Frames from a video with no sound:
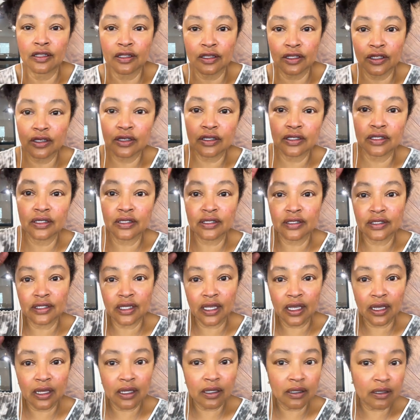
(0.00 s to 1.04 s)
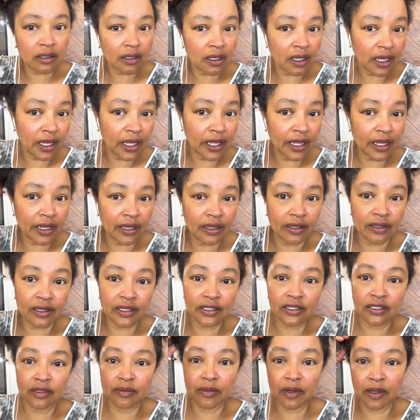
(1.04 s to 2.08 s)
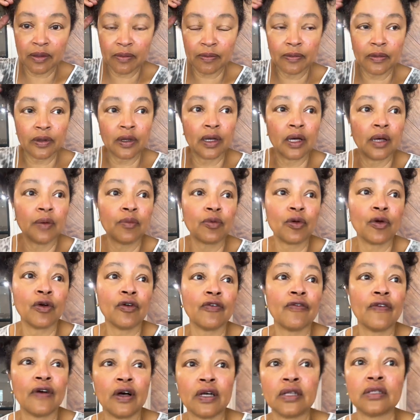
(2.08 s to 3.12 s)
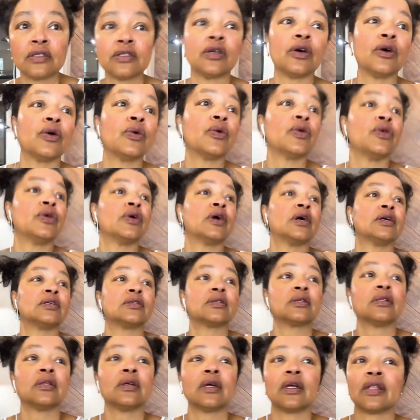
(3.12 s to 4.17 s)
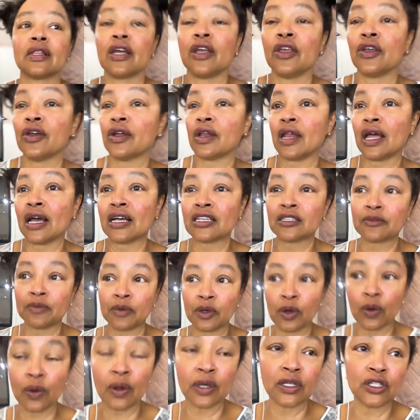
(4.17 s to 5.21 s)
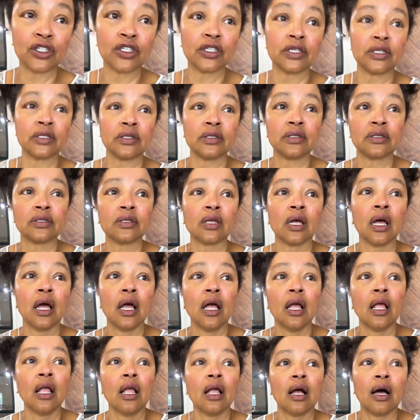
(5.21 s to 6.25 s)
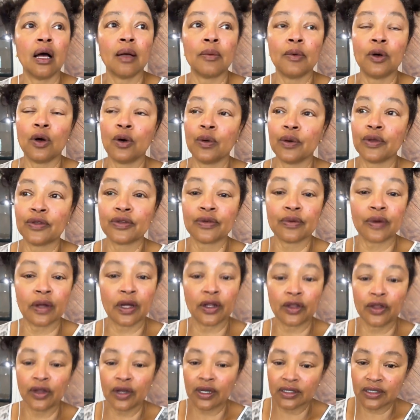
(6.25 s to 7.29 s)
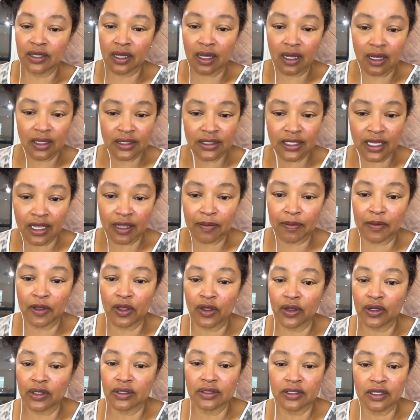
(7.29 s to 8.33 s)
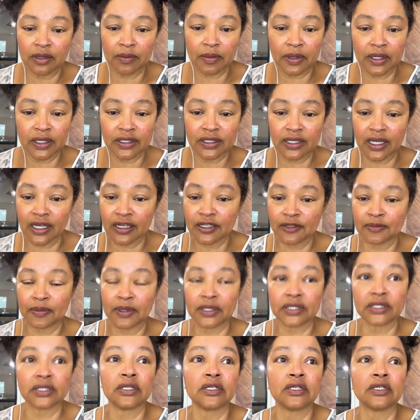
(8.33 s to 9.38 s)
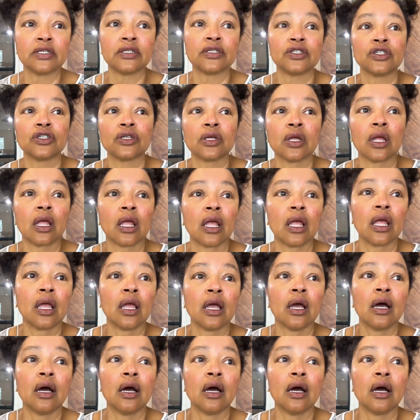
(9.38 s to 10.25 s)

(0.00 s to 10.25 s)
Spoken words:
the Hooks to Sale guide that's in my profile. So you guys can look at that. You can ask me questions. I'm always around. You guys can contact me. You can send me a text message